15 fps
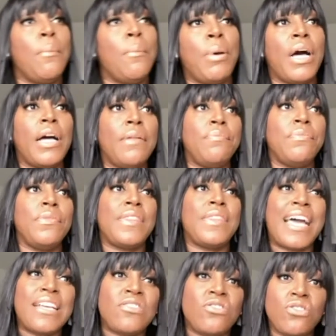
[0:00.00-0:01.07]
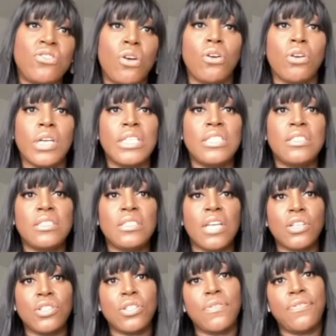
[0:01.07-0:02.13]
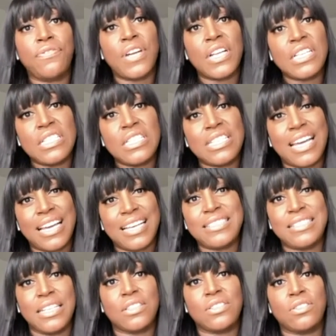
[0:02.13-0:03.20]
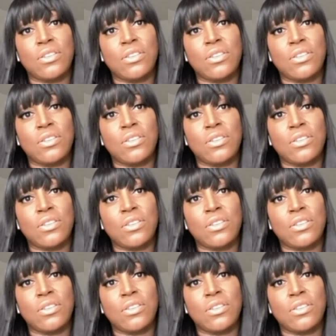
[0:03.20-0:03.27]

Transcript: But that song is such a fantastic